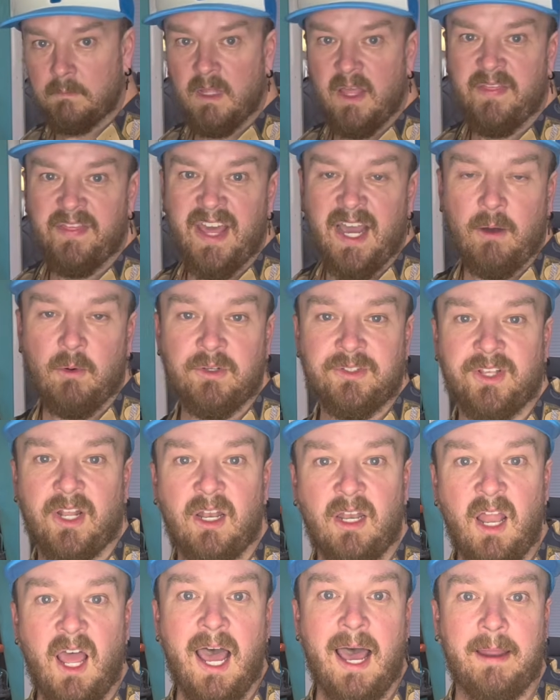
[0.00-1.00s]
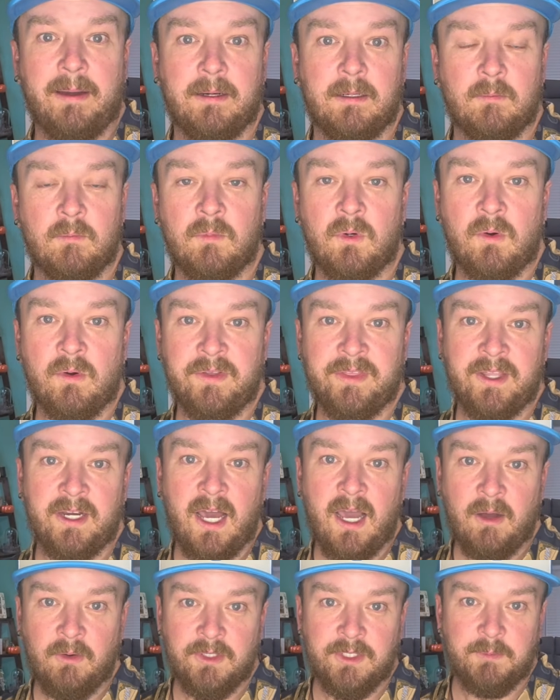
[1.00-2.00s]
That was a lot more than
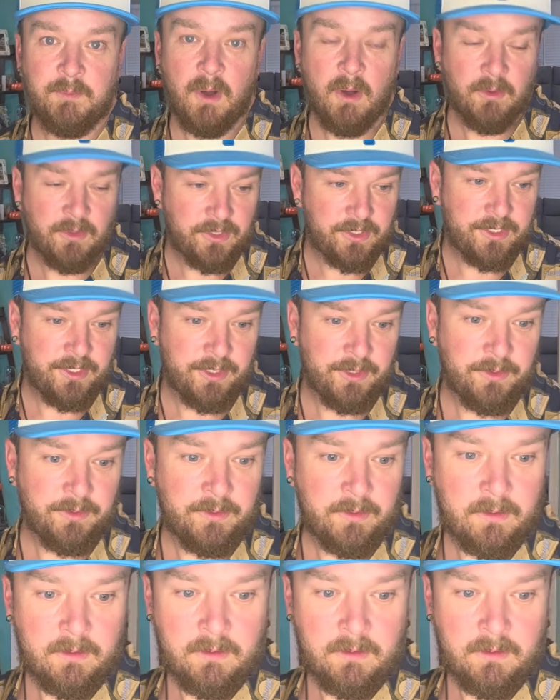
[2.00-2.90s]
I was supposed to.